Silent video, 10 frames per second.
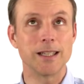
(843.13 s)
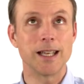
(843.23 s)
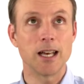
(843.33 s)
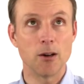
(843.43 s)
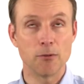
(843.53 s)

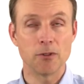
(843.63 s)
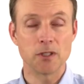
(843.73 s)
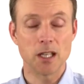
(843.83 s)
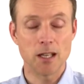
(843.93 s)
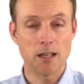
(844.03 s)
helpful
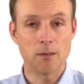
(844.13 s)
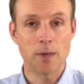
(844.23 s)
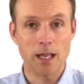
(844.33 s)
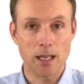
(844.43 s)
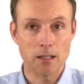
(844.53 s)
to him
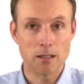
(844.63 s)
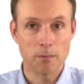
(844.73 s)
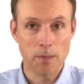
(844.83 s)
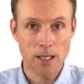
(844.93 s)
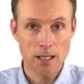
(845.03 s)
and to
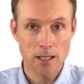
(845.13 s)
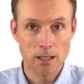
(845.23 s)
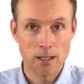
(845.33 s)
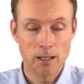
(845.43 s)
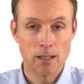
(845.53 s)
me
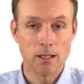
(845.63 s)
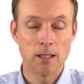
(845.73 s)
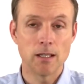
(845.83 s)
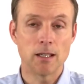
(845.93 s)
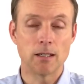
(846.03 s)

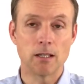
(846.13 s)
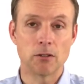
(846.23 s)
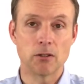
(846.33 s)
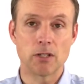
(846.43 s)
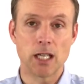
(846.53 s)
in
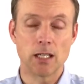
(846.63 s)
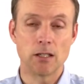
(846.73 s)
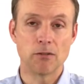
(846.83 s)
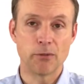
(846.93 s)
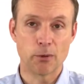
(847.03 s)
understanding
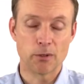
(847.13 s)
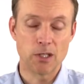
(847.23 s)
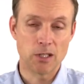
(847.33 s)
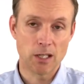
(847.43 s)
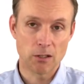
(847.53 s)
the
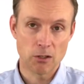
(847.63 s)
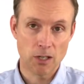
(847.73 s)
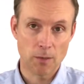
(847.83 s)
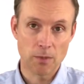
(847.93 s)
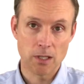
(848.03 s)
forces that had
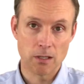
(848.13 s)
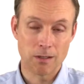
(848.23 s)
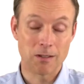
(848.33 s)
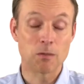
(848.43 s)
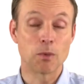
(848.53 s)
shaped his
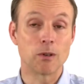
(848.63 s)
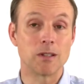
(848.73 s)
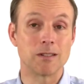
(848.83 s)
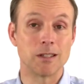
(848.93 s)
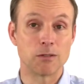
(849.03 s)

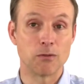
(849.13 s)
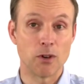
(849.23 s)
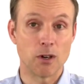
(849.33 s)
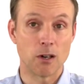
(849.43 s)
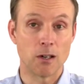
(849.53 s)
experience thus
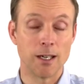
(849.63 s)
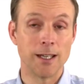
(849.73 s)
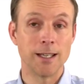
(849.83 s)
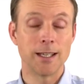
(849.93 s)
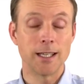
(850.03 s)
far
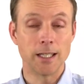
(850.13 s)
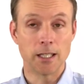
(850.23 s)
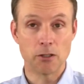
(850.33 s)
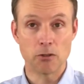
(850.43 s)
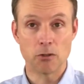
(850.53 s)
and the
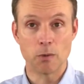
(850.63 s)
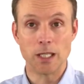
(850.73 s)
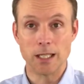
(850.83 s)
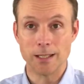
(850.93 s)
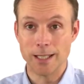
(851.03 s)
issues we
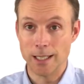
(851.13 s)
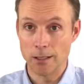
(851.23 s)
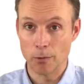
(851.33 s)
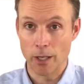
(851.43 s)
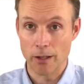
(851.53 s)
needed to
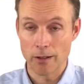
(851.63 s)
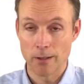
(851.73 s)
deal with.